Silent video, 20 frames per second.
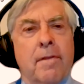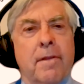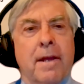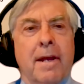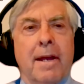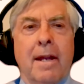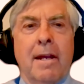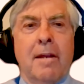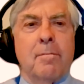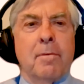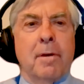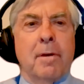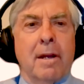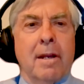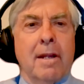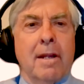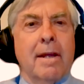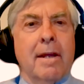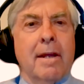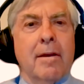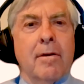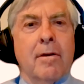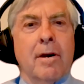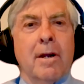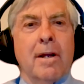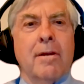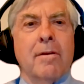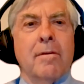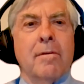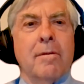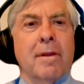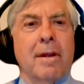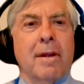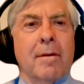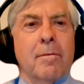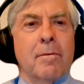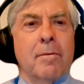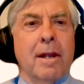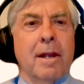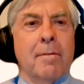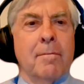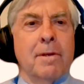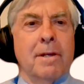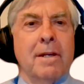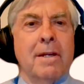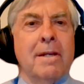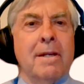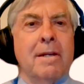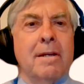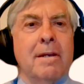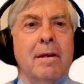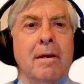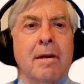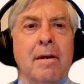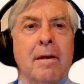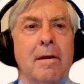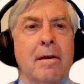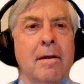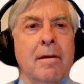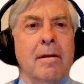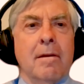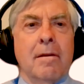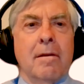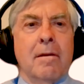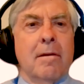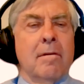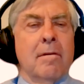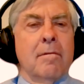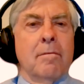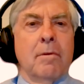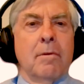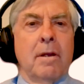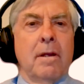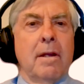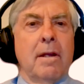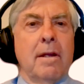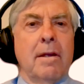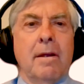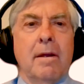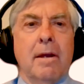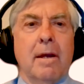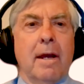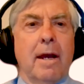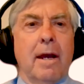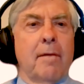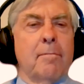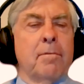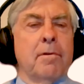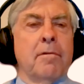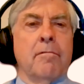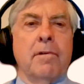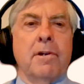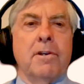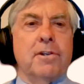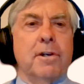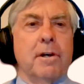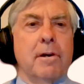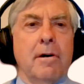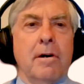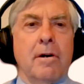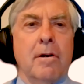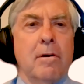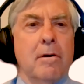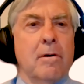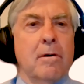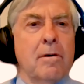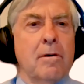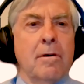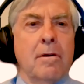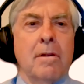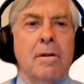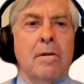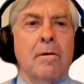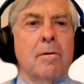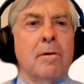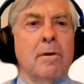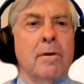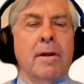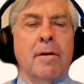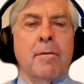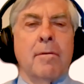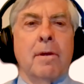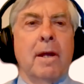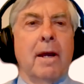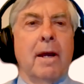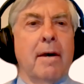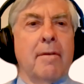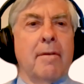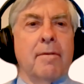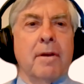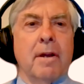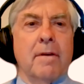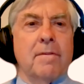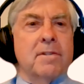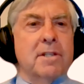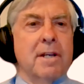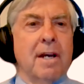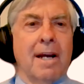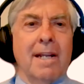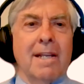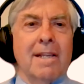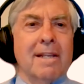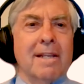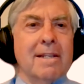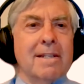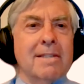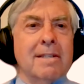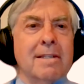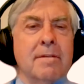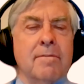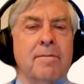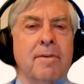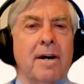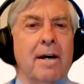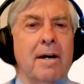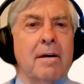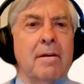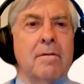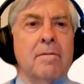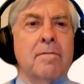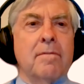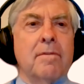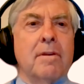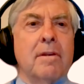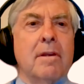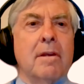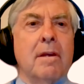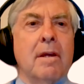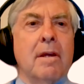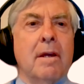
I don't think anybody can argue that with ME we have been reaching our goal or that we have enough scientists involved